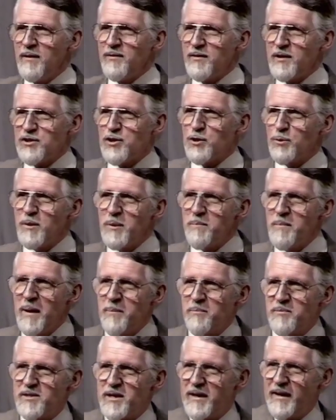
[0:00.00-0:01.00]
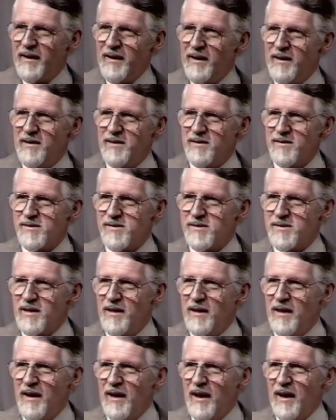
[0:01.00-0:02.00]
that you were baptized,
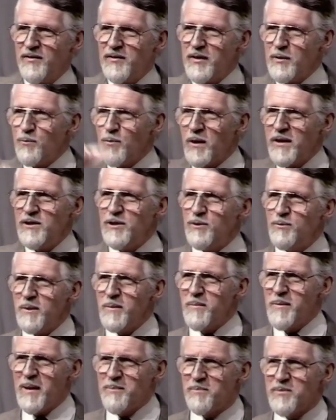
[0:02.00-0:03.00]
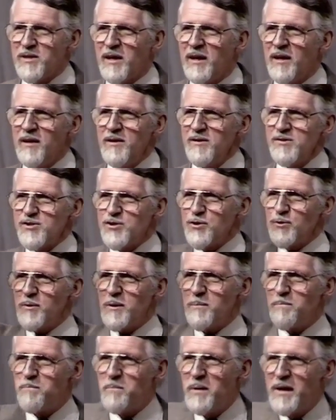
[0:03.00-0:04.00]
and that when you were baptized, you were
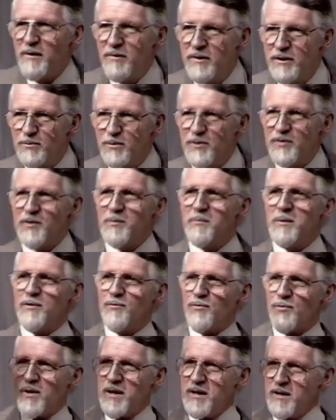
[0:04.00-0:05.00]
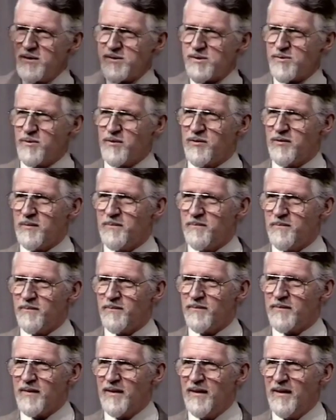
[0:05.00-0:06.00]
buried with him and raised with him?"
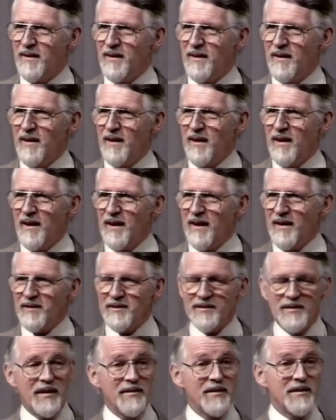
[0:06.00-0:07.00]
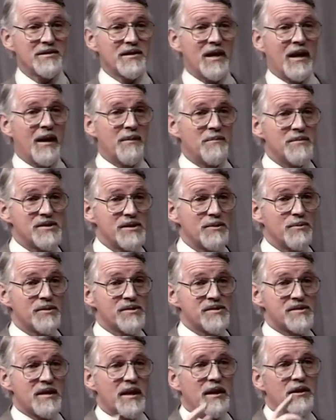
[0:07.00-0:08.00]
And at other times he will
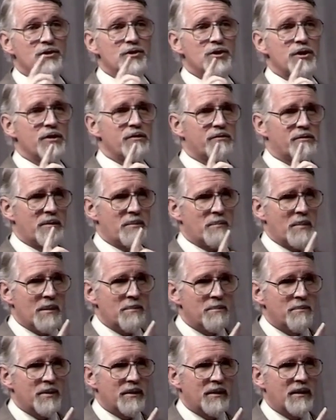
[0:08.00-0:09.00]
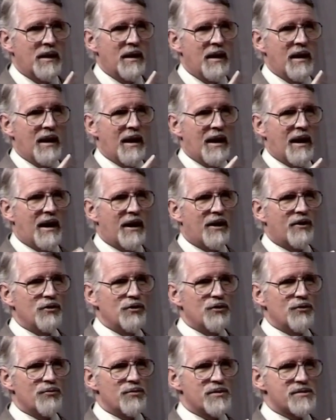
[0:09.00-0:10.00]
say, "Do you remember how
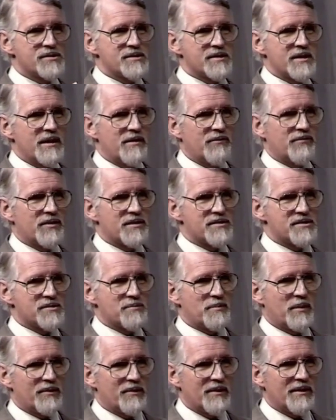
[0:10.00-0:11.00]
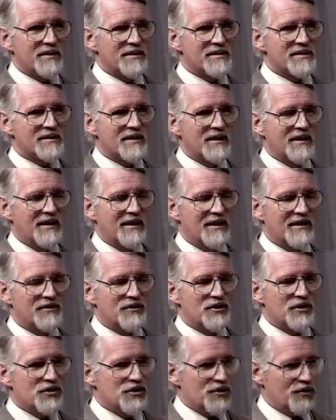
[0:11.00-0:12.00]
you received the Spirit?
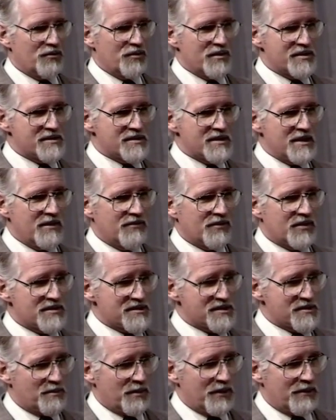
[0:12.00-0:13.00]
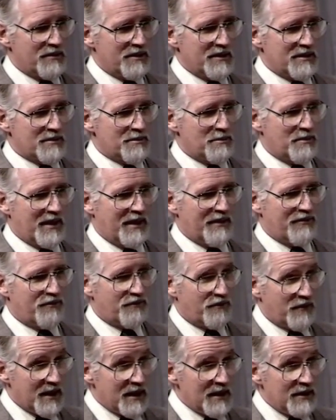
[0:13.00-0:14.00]
Did you receive the Spirit by
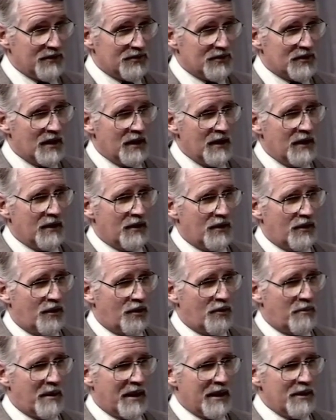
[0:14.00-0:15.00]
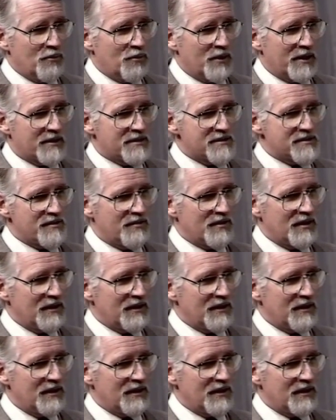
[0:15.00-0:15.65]
faith or by works of